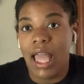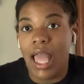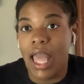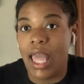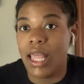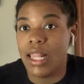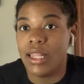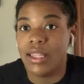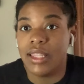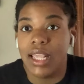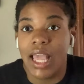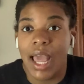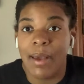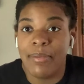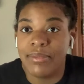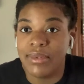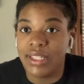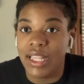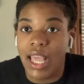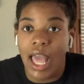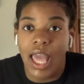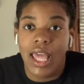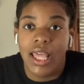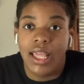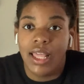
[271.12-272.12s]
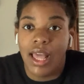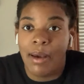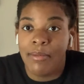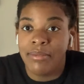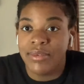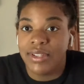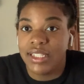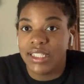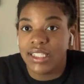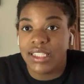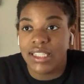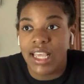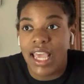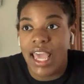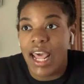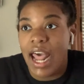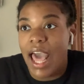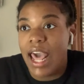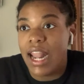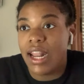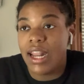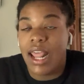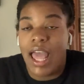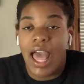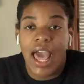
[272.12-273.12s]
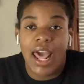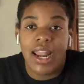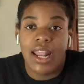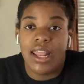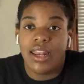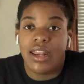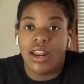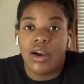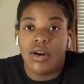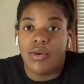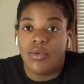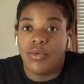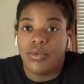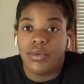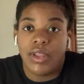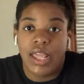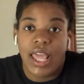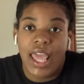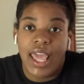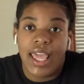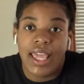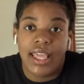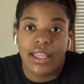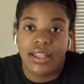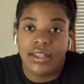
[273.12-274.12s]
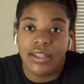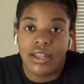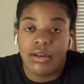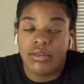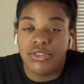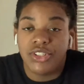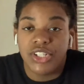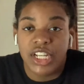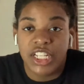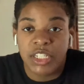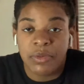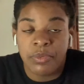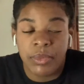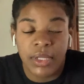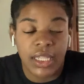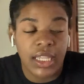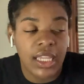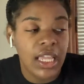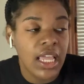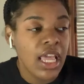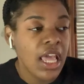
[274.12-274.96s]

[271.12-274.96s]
I'm just saying, I didn't know. Hey, don't judge me.